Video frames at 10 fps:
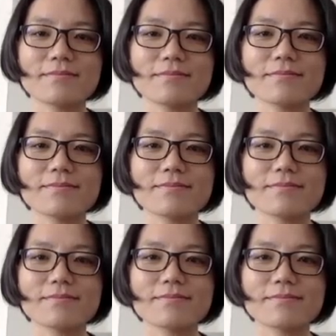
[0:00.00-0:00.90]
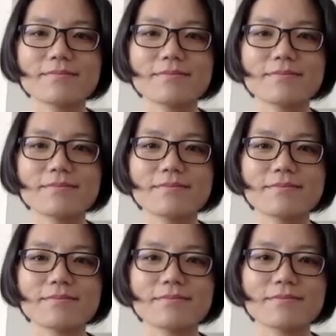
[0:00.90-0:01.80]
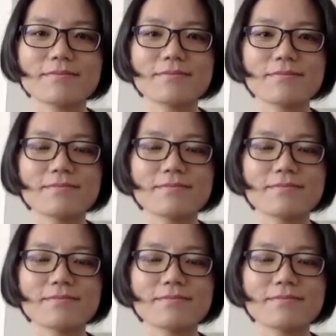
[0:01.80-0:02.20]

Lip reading: The person shown says nothing.